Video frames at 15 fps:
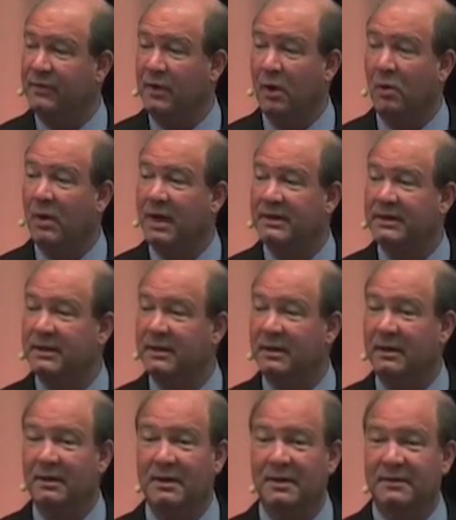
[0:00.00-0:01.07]
no idea
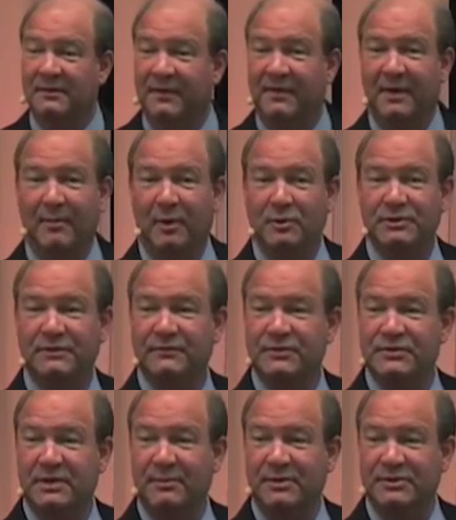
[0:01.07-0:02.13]
that that motion for
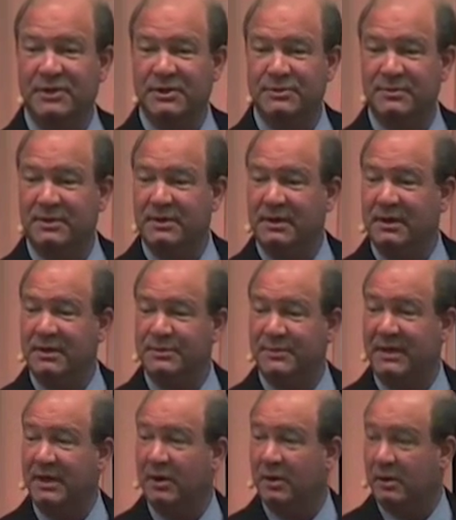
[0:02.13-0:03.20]
summary judgment is
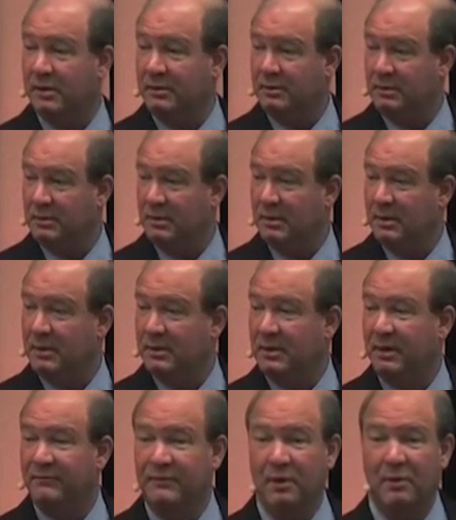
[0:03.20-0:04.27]
being heard. You
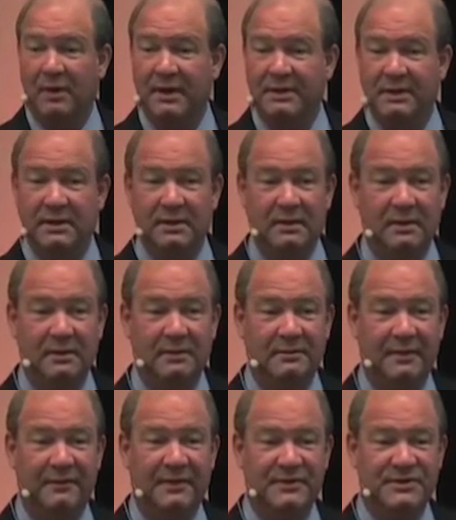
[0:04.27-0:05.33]
have no idea
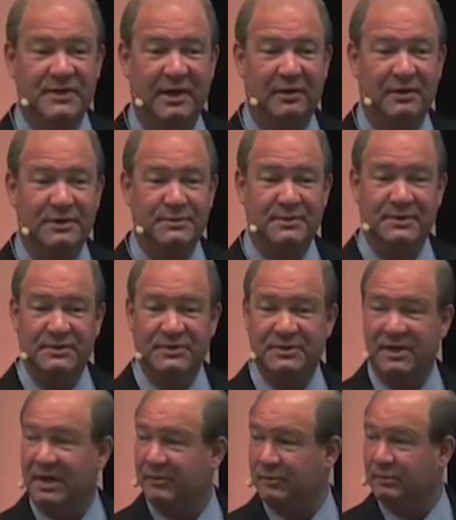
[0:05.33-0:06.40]
that the sale has been
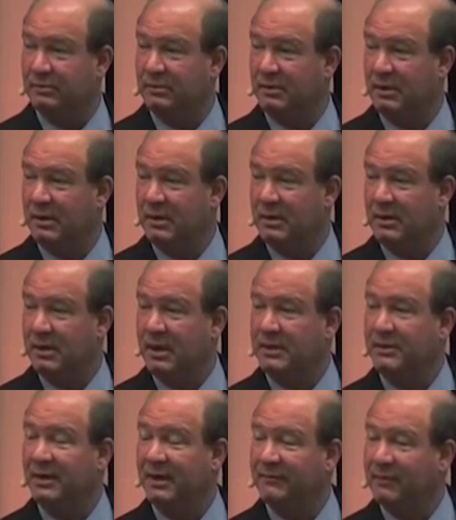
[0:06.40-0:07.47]
scheduled, and
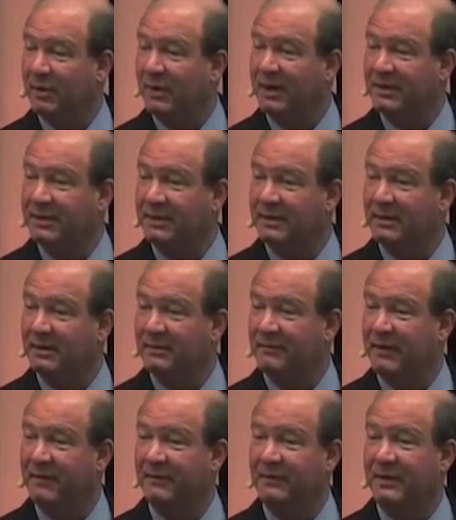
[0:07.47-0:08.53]
you have no idea
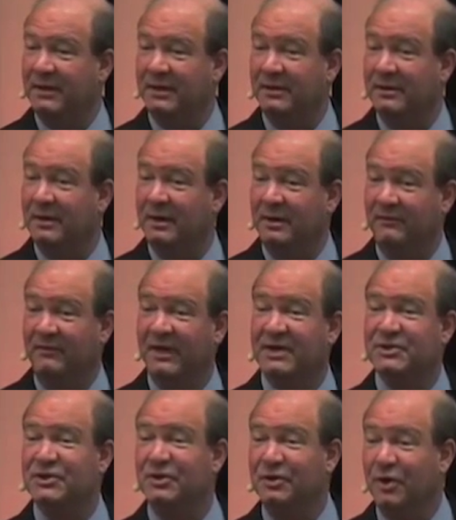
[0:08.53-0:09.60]
that the
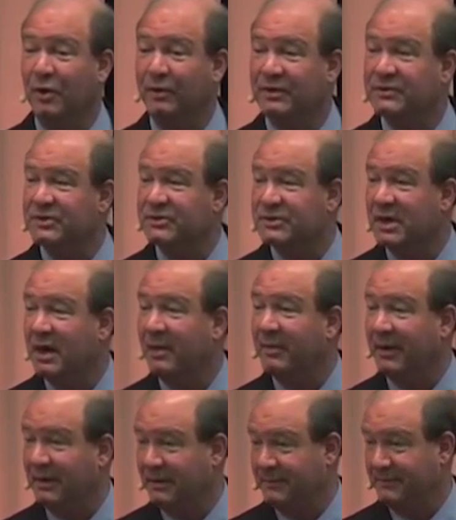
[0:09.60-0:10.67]
eviction notice is coming,
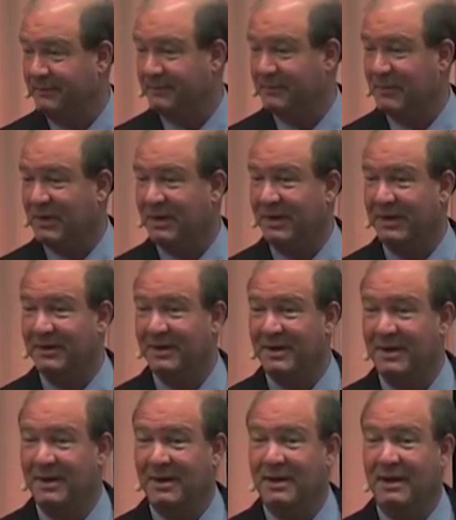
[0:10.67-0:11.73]
okay?
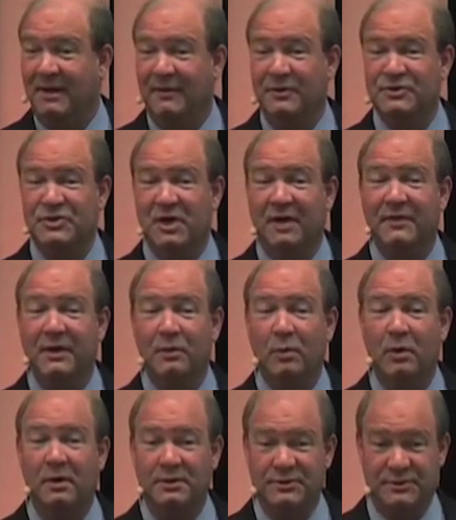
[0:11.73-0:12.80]
And there's nothing
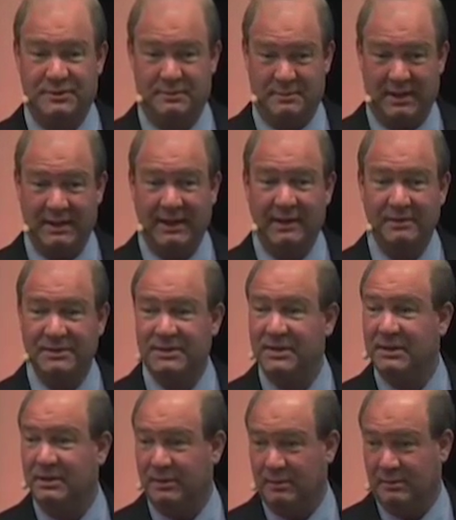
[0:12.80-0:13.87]
worse, I guarantee
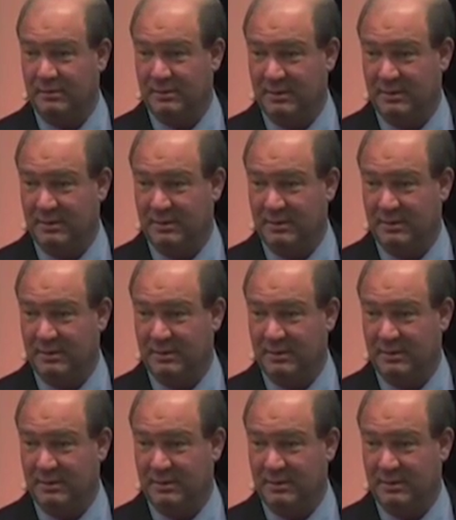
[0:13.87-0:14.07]
you,